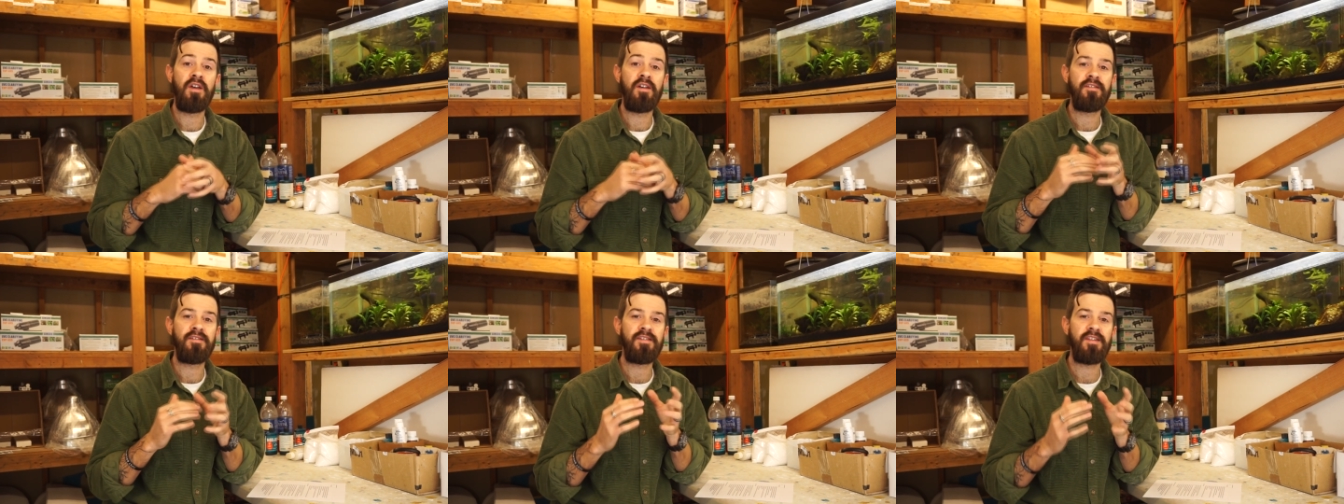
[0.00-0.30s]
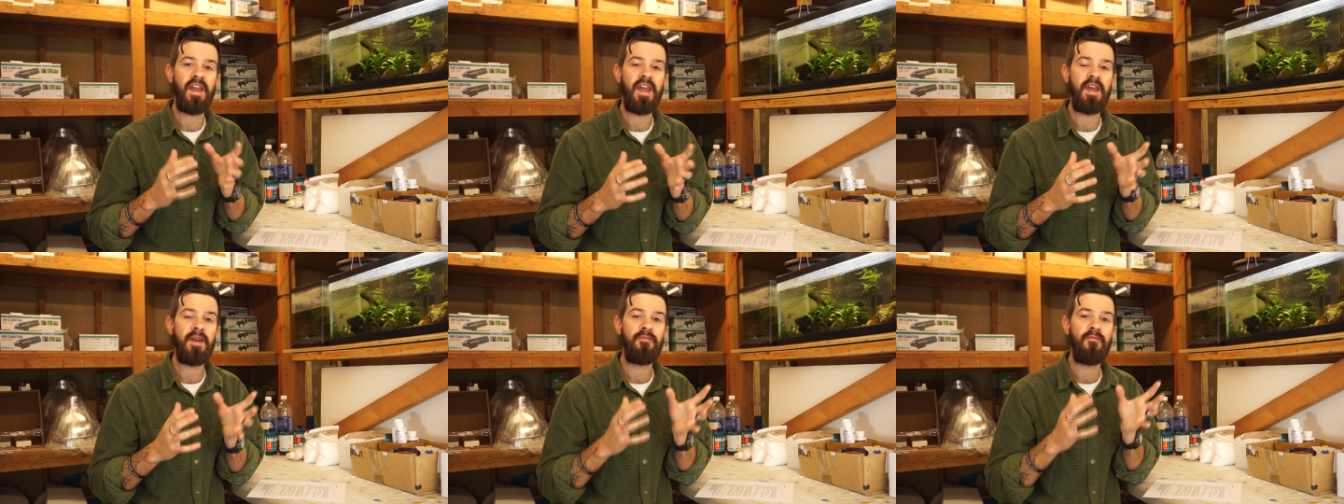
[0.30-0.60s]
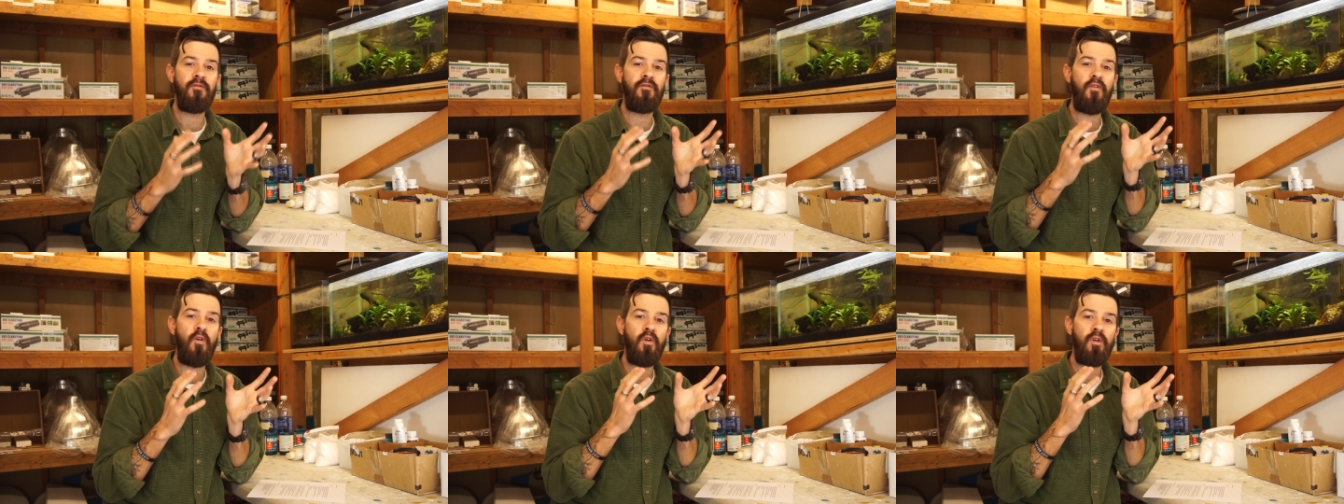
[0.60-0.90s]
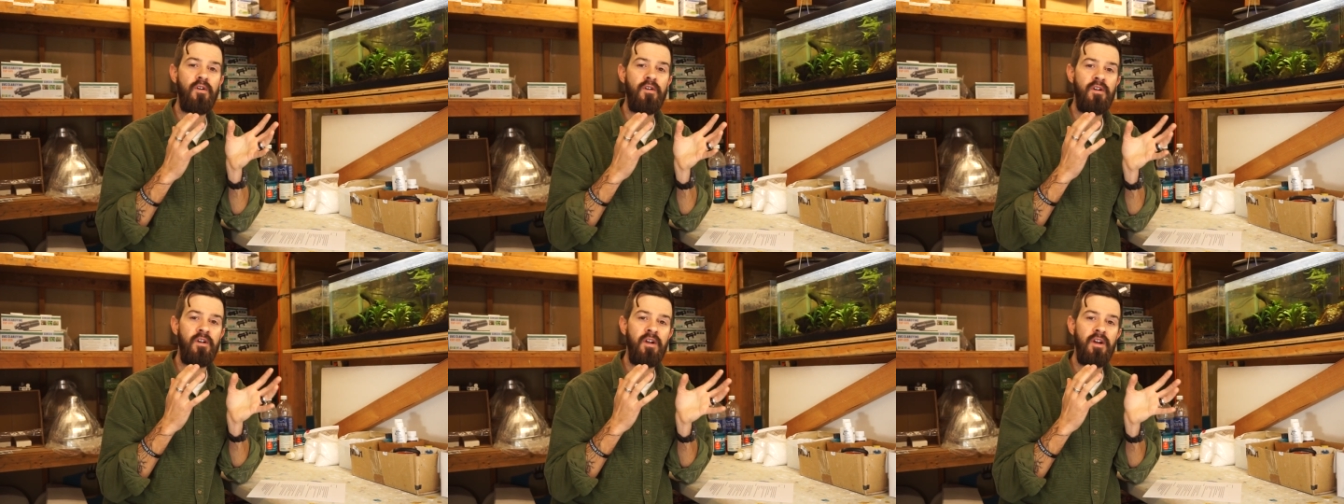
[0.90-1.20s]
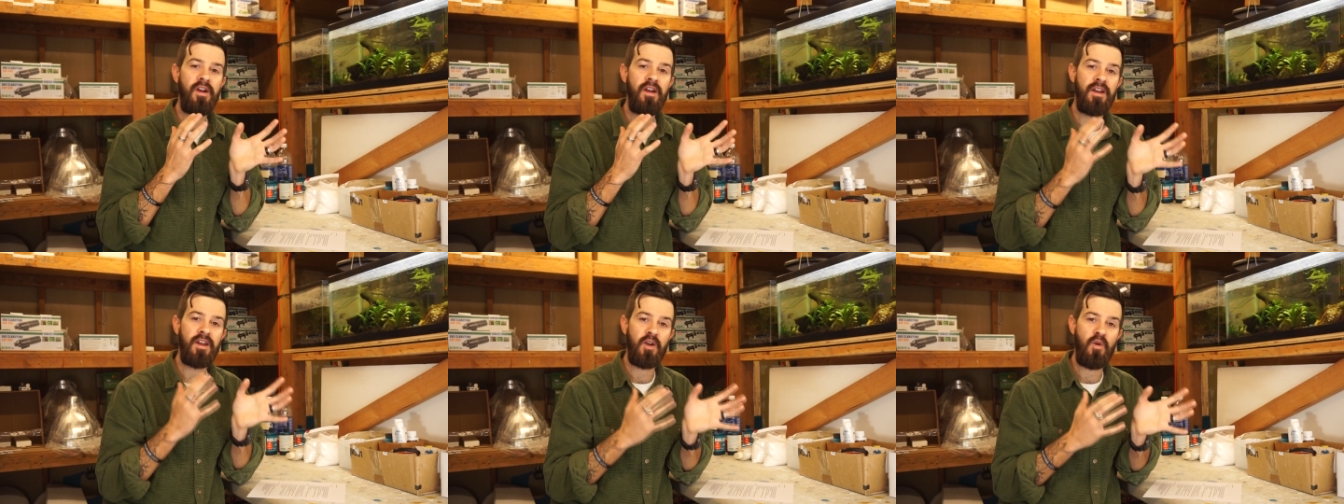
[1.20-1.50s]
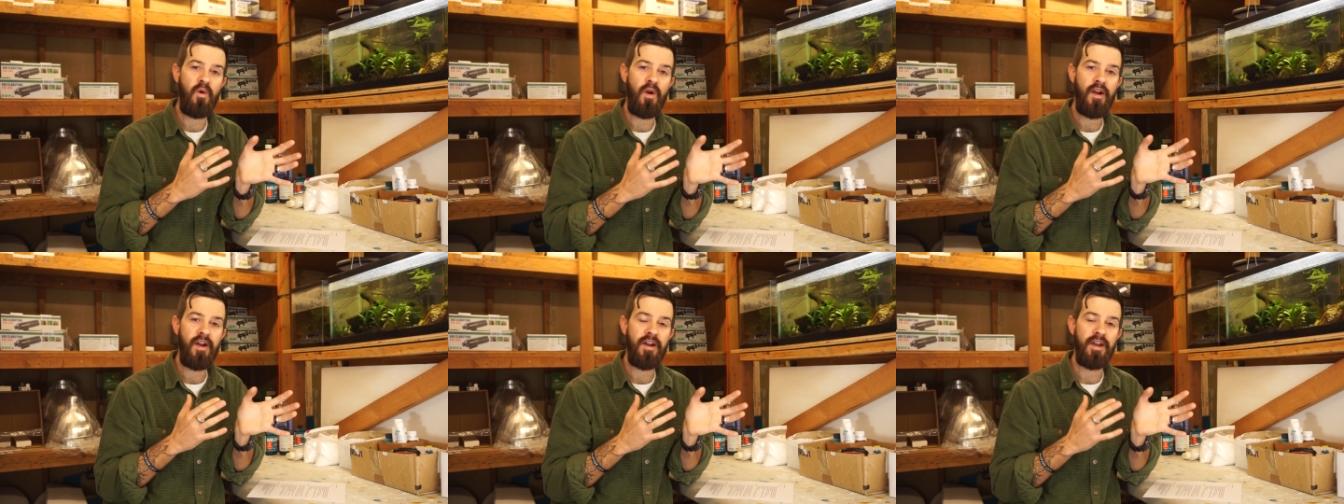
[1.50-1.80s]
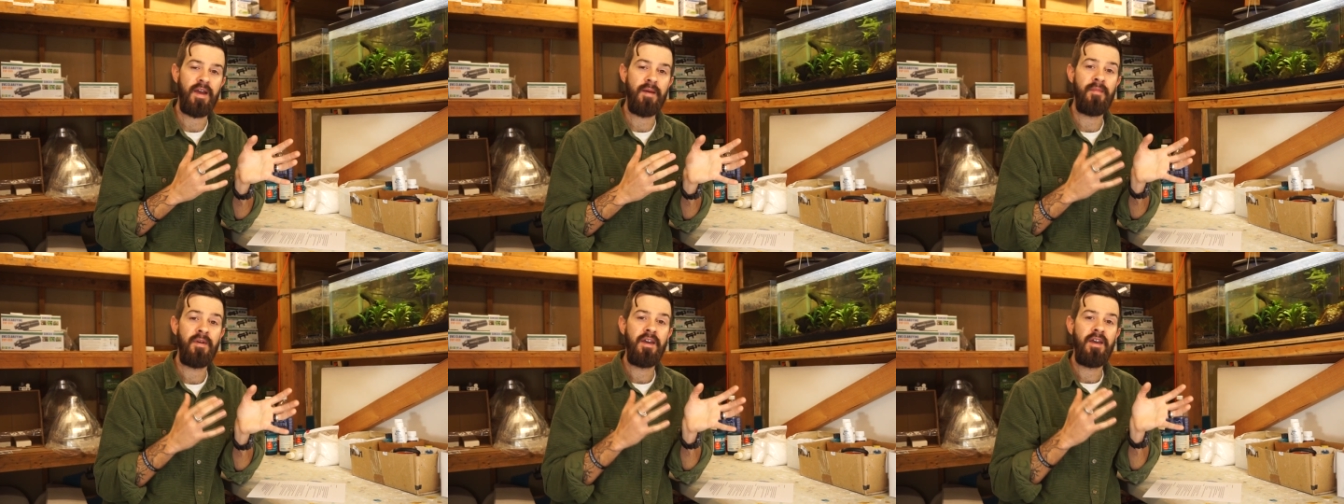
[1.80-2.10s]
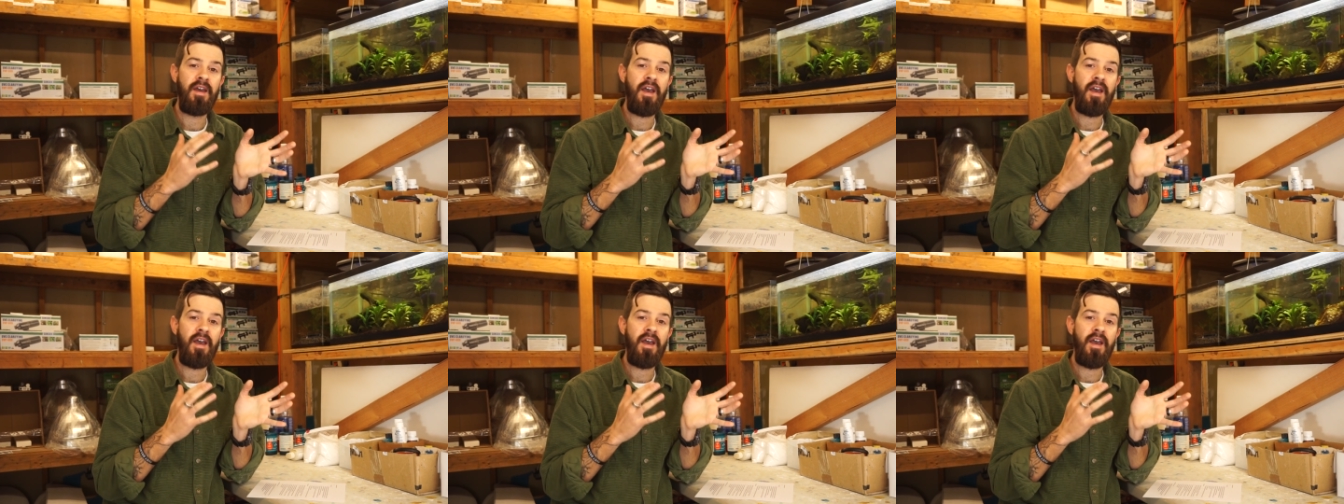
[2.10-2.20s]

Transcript: Same for an aquarium.